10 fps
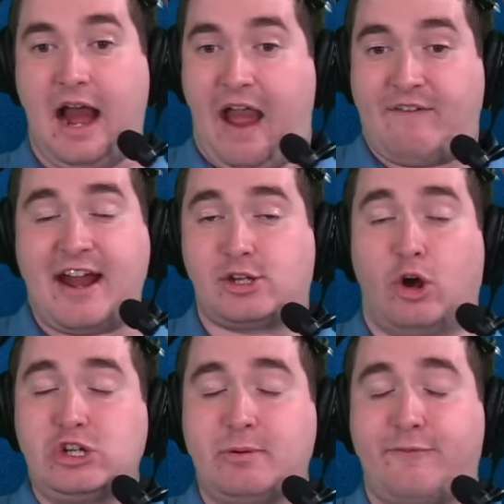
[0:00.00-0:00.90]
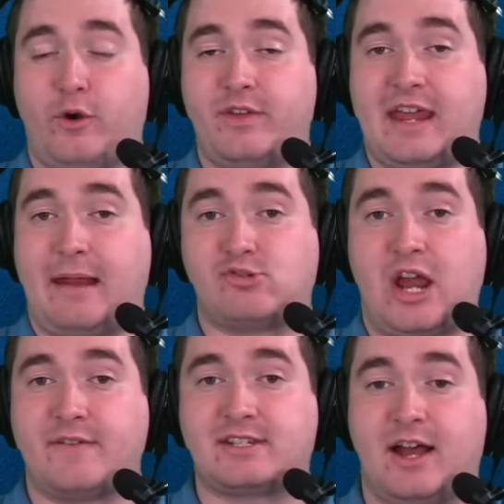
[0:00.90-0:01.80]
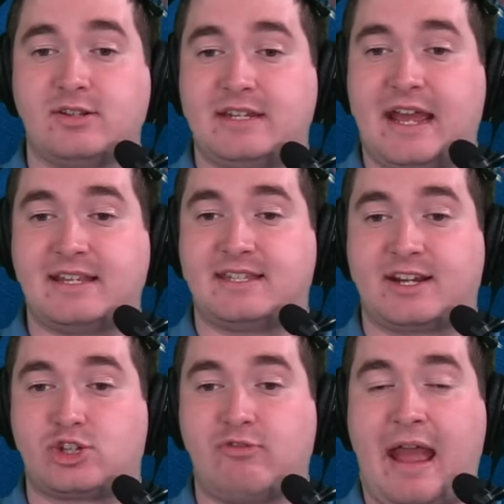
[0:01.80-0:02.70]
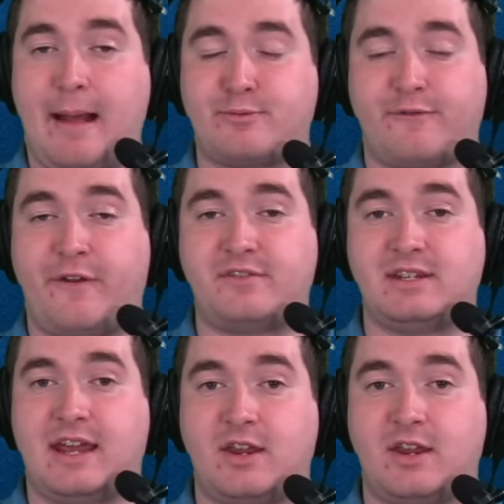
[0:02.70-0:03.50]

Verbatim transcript: If I told you before the game, Travis Kelce had six grabs for 58